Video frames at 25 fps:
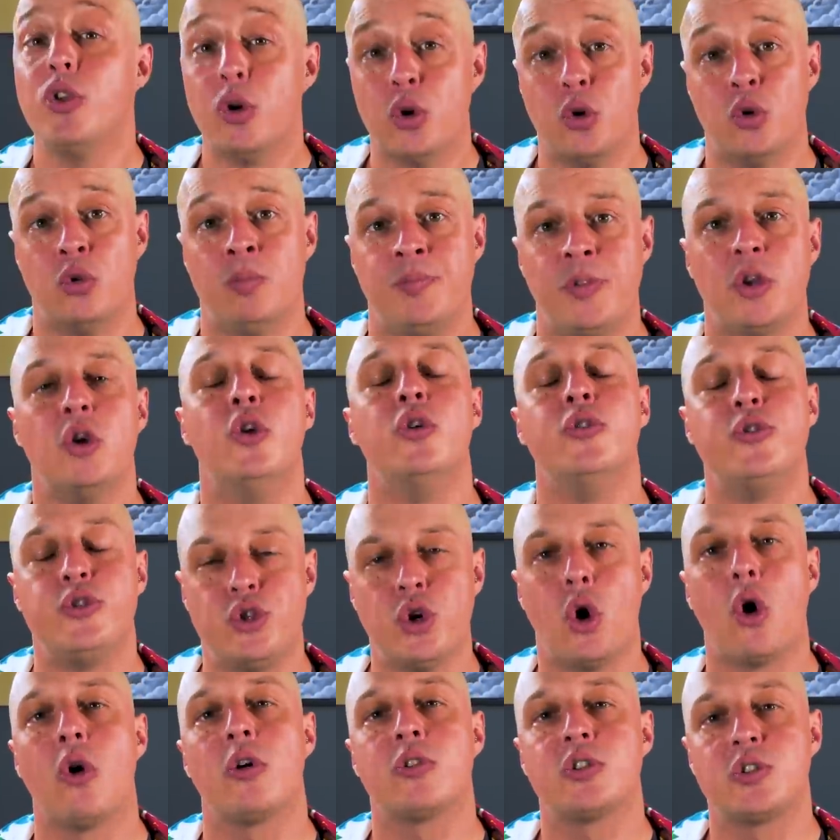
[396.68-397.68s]
know who
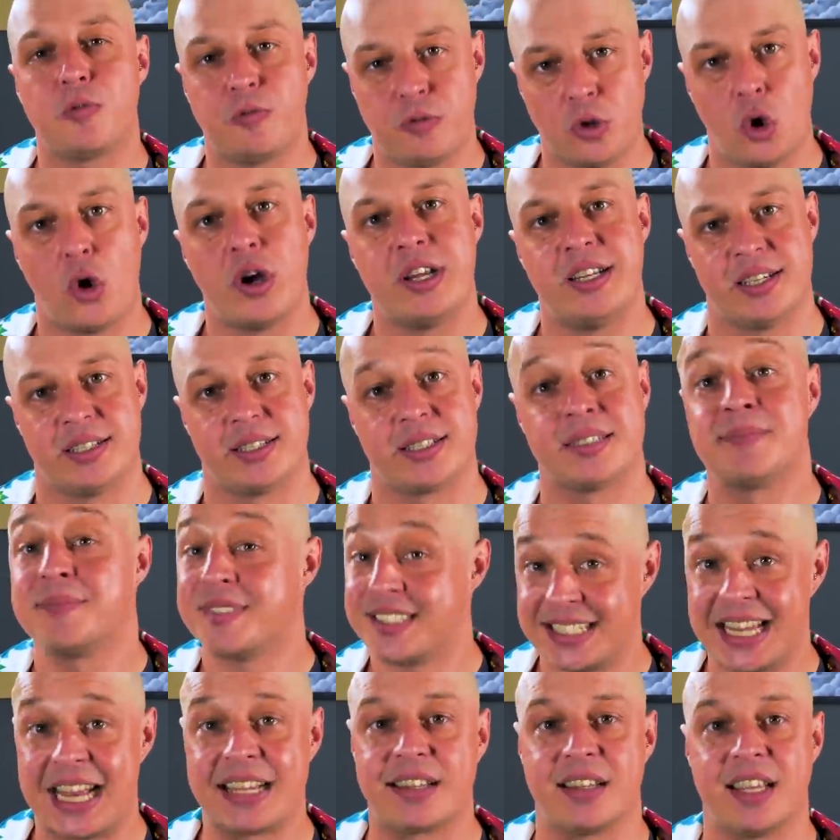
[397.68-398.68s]
George Floyd is,
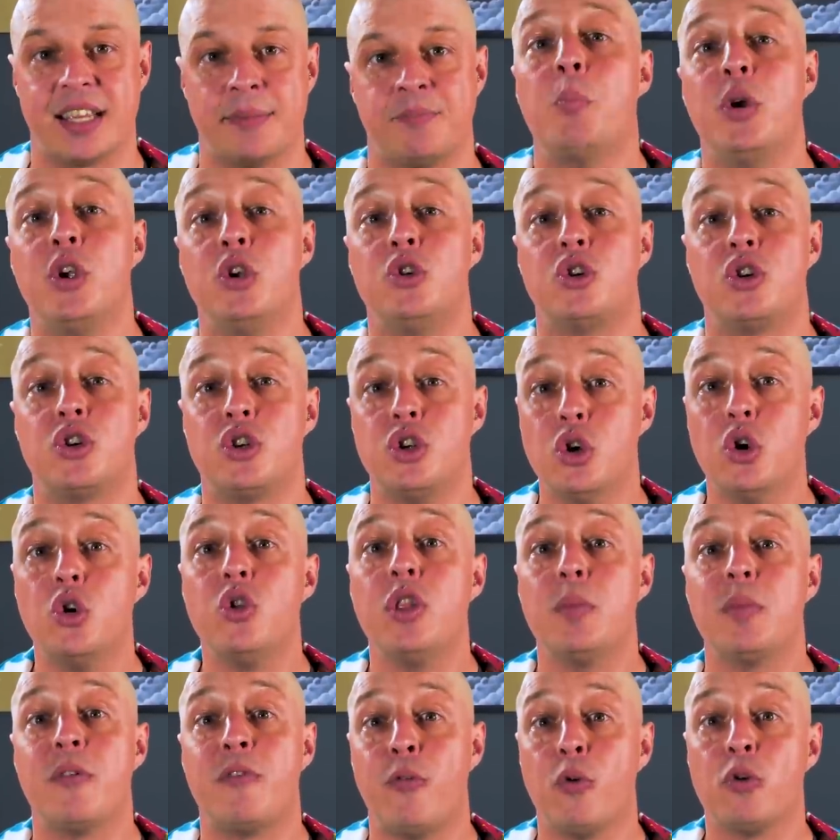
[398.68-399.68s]
sadly. But you should know
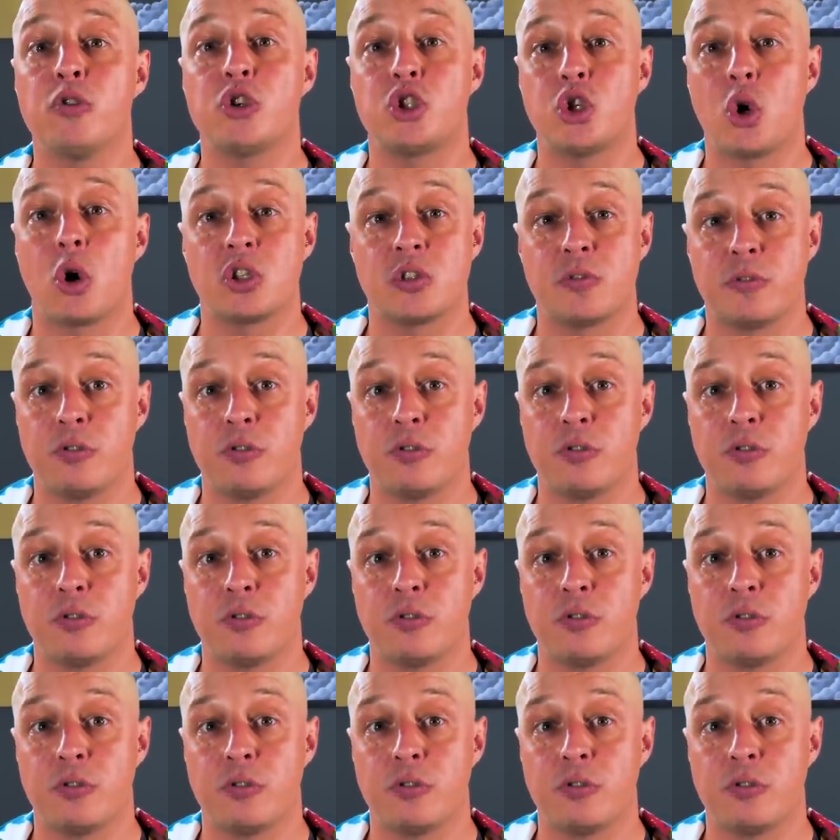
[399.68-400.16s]
that before George